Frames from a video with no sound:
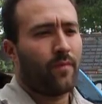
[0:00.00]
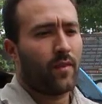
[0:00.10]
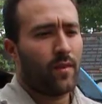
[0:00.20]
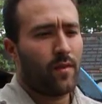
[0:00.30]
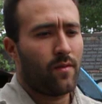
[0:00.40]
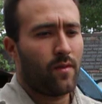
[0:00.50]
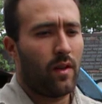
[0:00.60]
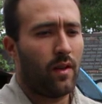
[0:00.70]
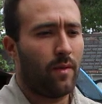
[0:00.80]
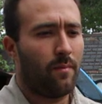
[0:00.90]
So
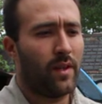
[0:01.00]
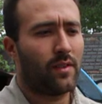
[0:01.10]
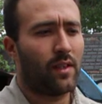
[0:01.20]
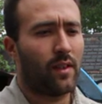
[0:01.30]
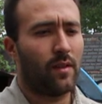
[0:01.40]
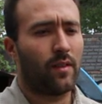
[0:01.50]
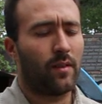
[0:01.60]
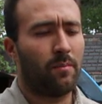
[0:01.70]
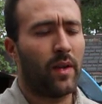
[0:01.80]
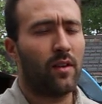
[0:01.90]
basically,
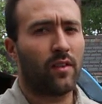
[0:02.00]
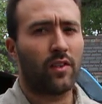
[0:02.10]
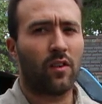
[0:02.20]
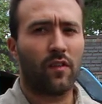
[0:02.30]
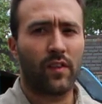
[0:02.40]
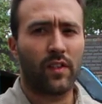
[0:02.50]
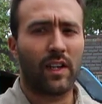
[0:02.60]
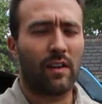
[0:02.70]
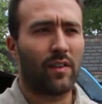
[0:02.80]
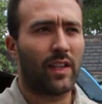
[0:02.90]
the bigger the surface
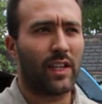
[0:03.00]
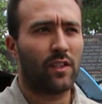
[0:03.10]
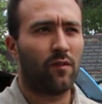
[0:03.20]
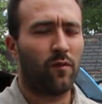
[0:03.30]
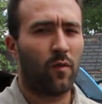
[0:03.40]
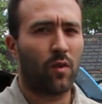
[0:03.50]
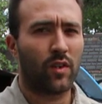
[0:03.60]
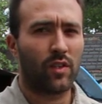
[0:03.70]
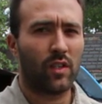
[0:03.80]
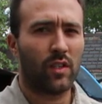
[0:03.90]
area, the less
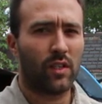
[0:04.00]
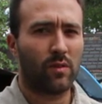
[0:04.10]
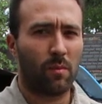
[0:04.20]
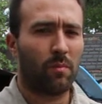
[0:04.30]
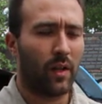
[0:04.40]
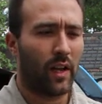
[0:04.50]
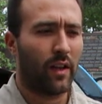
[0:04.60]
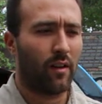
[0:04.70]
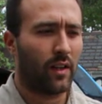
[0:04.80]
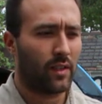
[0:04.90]
force you need to
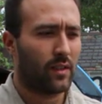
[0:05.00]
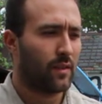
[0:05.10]
apply on it.